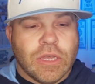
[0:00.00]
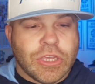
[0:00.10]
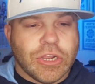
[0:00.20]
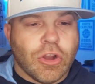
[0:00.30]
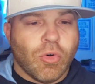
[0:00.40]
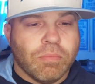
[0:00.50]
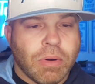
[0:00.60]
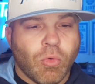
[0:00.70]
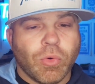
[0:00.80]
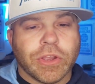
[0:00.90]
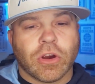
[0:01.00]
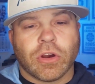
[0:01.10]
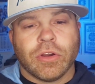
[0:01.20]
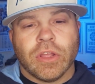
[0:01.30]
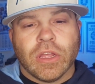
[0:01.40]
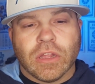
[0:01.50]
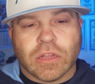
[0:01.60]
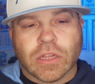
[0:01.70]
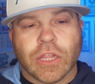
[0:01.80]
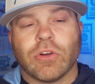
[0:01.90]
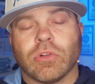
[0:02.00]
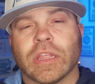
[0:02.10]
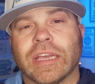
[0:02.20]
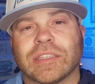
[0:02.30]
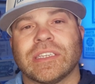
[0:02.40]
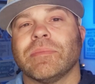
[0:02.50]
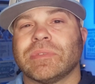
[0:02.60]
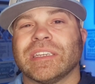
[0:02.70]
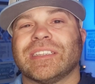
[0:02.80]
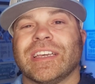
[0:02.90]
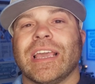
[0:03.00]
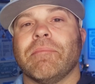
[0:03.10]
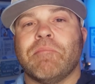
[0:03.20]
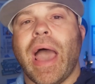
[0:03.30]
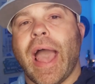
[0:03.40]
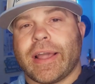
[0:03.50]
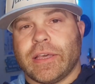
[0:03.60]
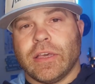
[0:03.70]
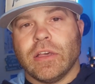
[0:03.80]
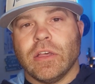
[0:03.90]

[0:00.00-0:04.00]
you know, but we are literally attempting to get back